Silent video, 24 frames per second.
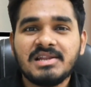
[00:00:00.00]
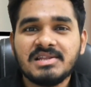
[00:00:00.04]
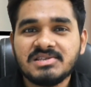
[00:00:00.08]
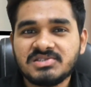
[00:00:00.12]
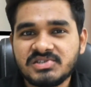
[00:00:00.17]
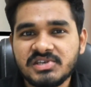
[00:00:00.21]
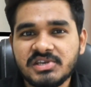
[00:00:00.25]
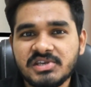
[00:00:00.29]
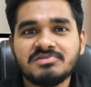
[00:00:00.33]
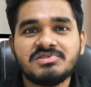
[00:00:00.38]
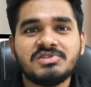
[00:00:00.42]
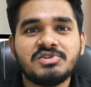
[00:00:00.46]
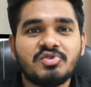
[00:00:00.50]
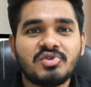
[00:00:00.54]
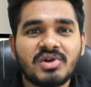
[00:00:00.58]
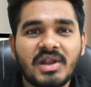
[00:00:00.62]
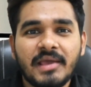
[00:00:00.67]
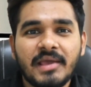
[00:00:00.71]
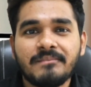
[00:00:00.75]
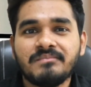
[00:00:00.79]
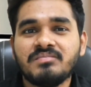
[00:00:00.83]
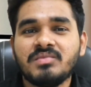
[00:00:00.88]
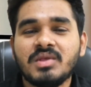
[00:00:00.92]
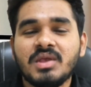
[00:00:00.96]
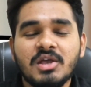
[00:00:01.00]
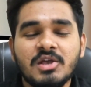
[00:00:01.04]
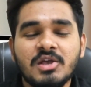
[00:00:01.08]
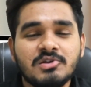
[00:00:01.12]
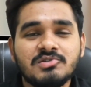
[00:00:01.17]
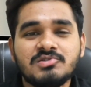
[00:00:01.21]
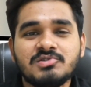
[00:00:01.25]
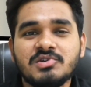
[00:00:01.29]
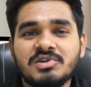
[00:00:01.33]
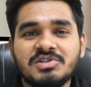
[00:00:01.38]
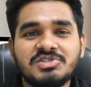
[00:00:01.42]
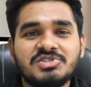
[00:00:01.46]
It really saves your
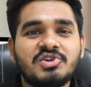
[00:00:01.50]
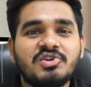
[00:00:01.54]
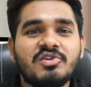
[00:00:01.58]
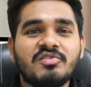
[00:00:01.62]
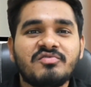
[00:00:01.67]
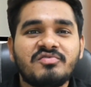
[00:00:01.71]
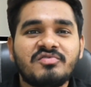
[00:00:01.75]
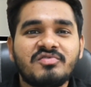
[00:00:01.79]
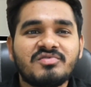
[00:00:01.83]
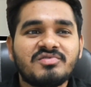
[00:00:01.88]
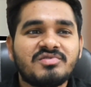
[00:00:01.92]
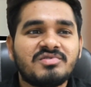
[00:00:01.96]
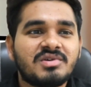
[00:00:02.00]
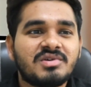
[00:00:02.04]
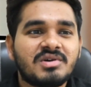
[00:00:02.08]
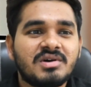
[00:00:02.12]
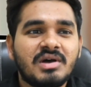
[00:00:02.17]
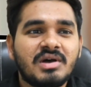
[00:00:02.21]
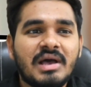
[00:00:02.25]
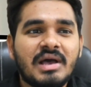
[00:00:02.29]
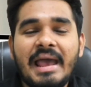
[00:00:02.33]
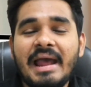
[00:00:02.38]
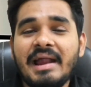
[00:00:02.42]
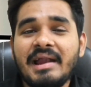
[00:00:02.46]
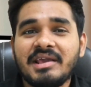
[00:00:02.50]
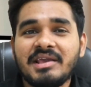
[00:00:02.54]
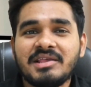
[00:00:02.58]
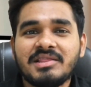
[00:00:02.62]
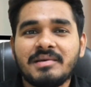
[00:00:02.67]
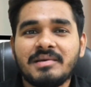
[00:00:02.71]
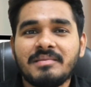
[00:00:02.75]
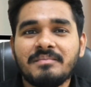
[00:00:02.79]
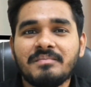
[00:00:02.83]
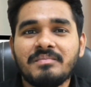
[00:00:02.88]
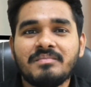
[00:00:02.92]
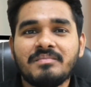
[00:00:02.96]
time. So instead of
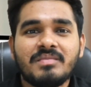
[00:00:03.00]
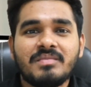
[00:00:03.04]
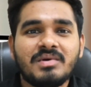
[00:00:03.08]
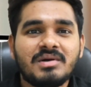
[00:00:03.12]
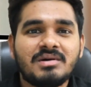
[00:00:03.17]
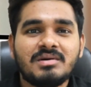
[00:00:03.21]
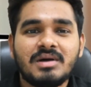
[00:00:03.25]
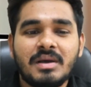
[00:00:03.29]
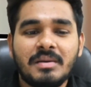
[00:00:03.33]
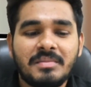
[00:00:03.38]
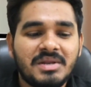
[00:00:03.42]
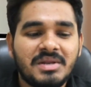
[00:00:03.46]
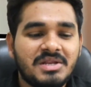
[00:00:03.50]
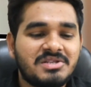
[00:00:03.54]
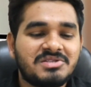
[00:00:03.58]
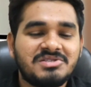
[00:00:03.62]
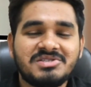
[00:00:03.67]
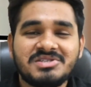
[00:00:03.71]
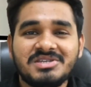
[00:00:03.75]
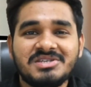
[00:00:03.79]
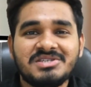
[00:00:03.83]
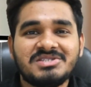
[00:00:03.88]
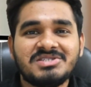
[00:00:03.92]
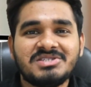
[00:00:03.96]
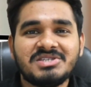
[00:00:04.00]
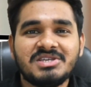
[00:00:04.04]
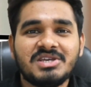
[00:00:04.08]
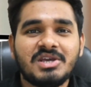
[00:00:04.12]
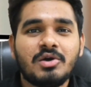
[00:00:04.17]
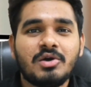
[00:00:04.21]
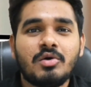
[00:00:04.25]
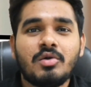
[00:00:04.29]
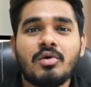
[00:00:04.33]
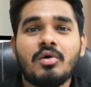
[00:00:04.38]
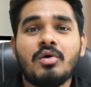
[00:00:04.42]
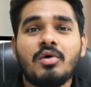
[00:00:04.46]
adding them, in
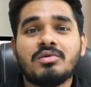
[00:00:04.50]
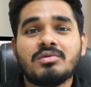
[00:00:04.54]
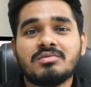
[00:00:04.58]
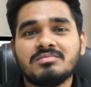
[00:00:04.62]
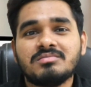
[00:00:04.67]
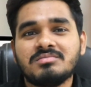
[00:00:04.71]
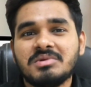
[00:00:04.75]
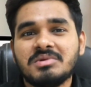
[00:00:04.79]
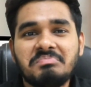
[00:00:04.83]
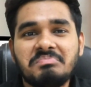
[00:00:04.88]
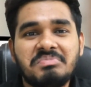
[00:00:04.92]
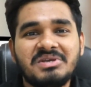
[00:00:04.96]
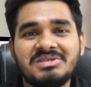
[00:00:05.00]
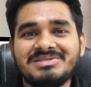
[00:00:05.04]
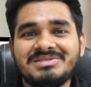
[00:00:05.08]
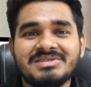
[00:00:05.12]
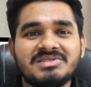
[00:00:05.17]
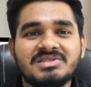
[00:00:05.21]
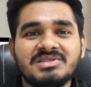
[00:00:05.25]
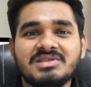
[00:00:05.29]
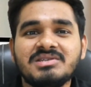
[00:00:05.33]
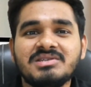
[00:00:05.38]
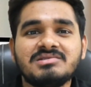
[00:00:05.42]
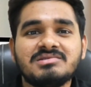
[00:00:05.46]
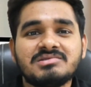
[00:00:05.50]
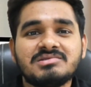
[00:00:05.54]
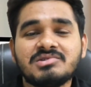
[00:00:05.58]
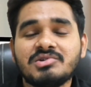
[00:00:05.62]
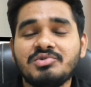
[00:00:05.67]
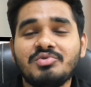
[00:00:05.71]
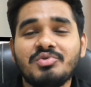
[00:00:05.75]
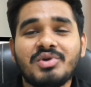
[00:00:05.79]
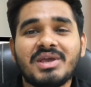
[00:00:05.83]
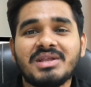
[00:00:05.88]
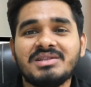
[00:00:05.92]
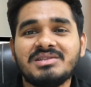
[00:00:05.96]
CC or
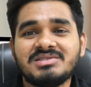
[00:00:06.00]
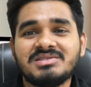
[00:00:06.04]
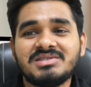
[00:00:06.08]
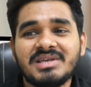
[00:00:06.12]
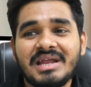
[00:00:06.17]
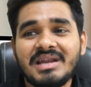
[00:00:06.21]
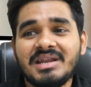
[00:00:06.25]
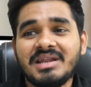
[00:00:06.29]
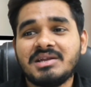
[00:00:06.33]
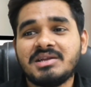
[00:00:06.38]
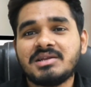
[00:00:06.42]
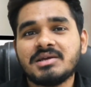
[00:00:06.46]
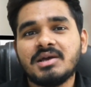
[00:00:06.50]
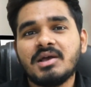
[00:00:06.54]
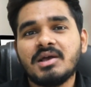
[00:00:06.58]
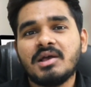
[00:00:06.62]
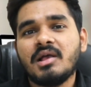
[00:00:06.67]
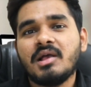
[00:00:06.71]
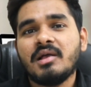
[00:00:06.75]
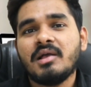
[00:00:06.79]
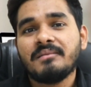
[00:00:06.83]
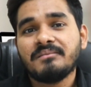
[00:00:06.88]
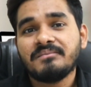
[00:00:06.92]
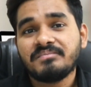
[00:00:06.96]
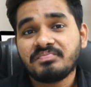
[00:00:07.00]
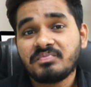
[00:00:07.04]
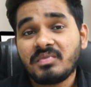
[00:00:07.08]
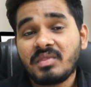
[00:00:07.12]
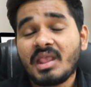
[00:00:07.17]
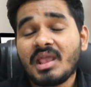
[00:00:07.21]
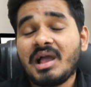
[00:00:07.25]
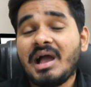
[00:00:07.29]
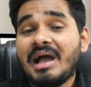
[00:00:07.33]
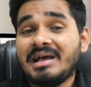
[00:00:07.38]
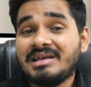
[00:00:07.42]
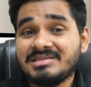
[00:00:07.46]
BCC, so you can send it
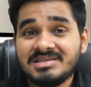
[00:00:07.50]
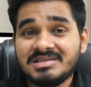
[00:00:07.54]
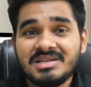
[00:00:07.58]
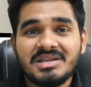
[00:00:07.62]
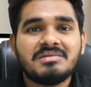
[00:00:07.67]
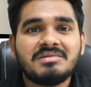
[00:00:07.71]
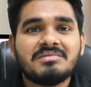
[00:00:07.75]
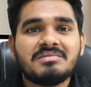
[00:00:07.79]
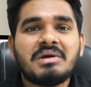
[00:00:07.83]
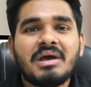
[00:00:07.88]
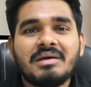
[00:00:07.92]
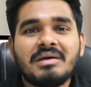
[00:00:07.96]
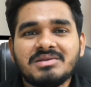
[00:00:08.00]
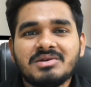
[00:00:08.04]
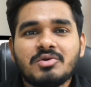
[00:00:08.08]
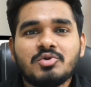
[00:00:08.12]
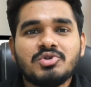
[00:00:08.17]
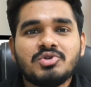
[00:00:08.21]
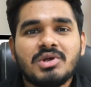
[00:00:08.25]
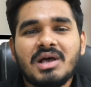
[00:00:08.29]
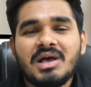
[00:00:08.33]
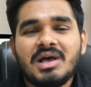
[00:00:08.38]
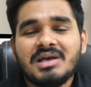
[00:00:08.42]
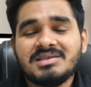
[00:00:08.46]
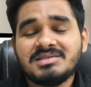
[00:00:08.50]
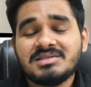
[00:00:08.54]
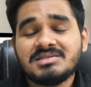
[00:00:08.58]
in a